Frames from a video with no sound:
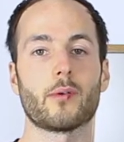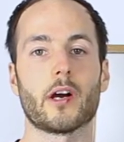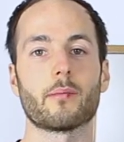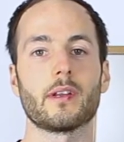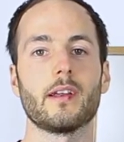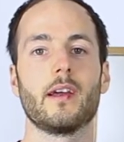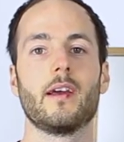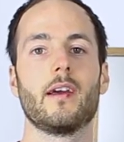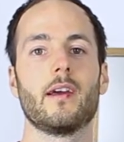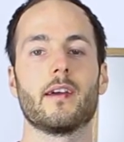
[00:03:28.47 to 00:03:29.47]
that property,
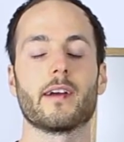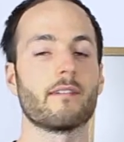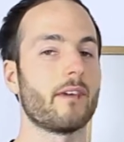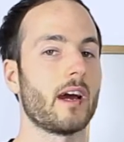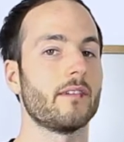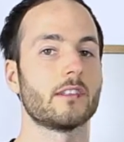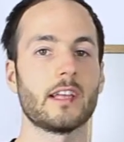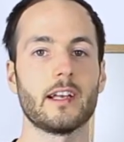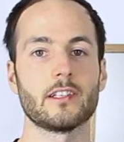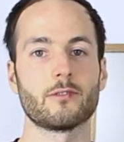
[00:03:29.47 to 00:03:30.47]
during 5 years,
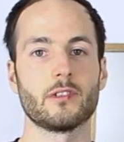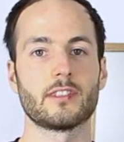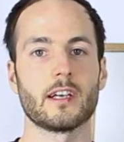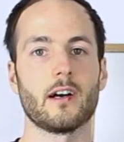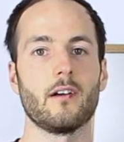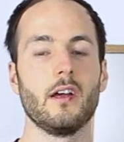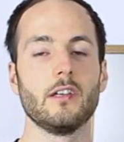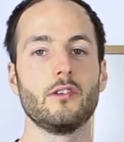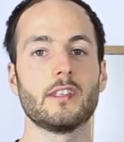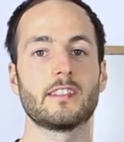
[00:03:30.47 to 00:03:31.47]
10 years when you sell,
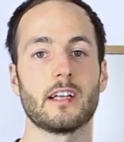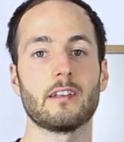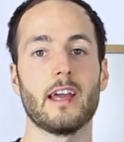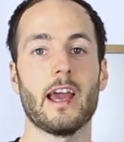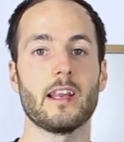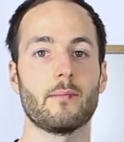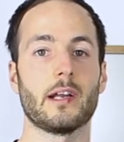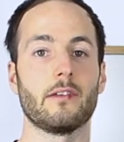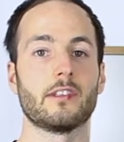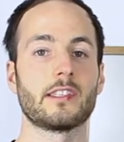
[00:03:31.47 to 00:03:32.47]
you can sell it to
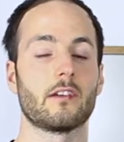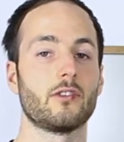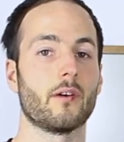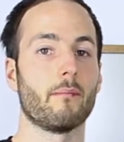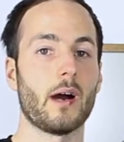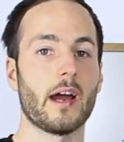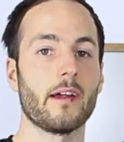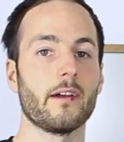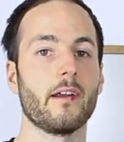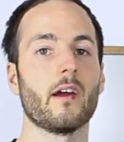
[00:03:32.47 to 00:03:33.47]
anybody. You can sell it to a
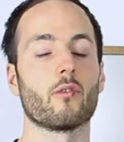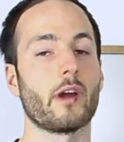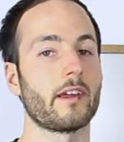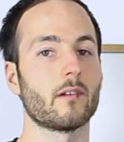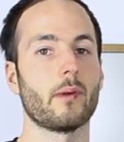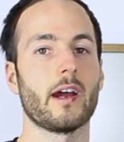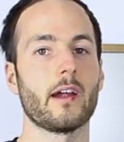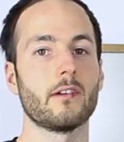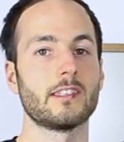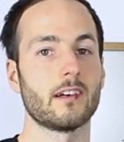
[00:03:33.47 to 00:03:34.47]
buyer, a regular
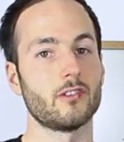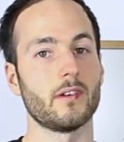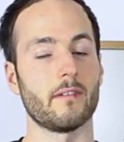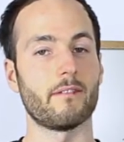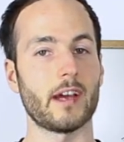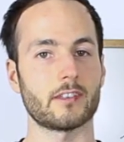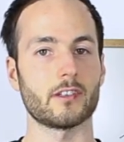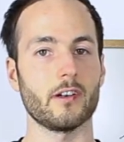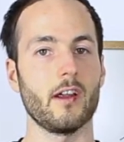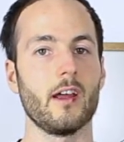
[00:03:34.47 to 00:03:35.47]
buyer, you can sell it to an
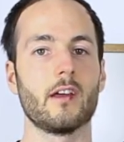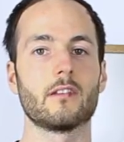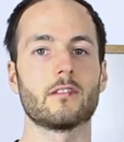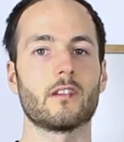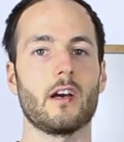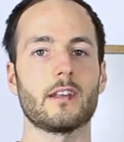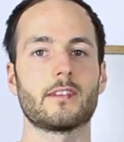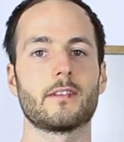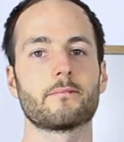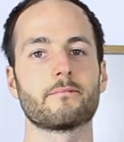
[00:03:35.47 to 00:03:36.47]
investor. There's
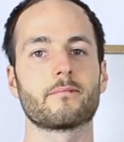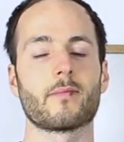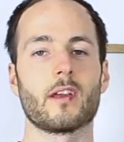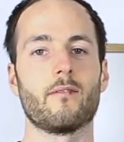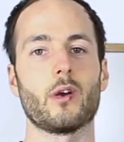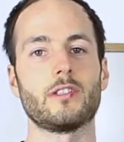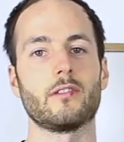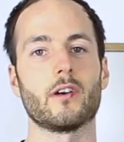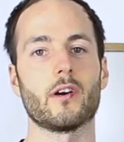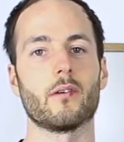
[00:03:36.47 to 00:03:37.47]
lots of ways you
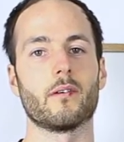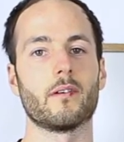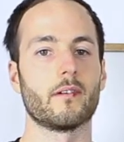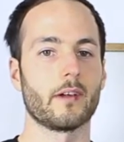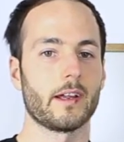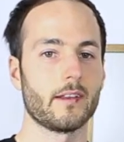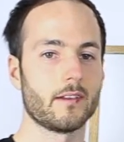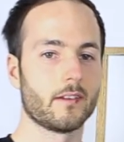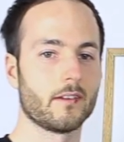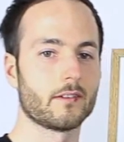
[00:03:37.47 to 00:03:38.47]
can go, right?
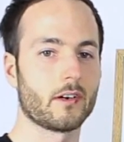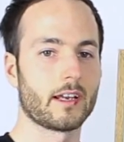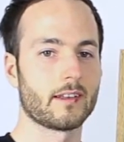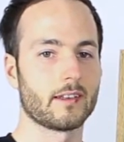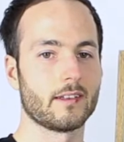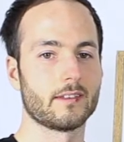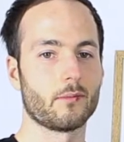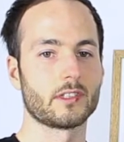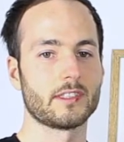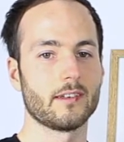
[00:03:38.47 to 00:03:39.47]
So I'll get into this.
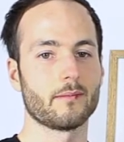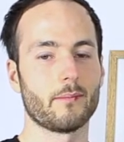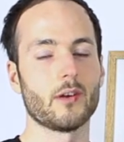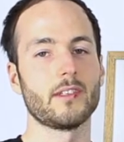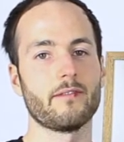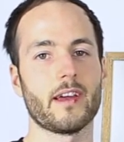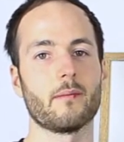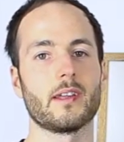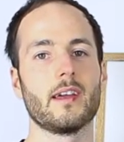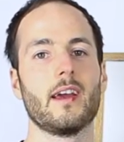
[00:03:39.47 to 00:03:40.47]
Well,
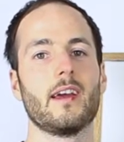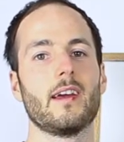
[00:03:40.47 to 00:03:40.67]
multifamily,